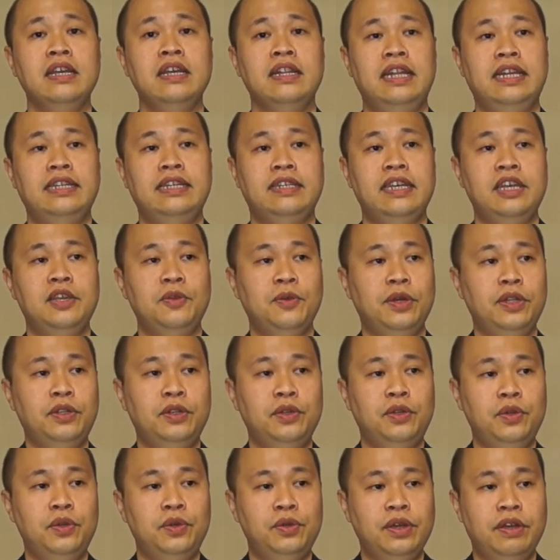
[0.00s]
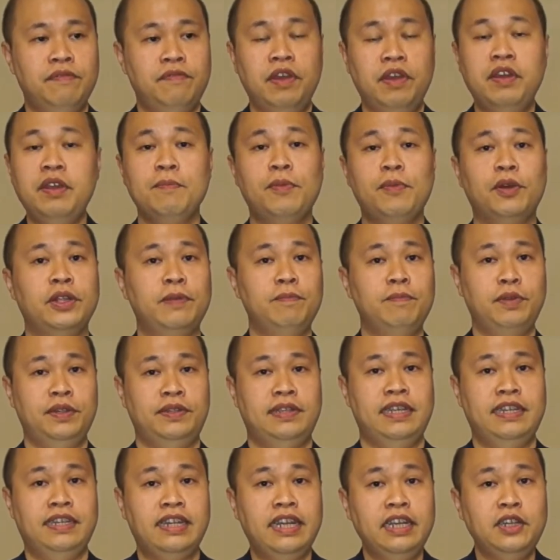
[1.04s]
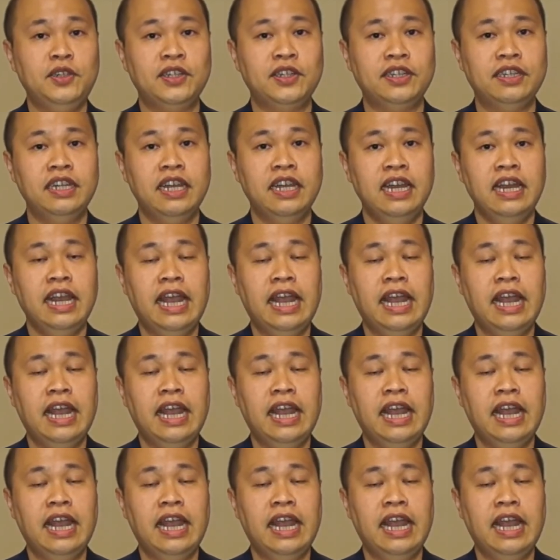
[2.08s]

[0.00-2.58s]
let's say you want to do a very important presentation,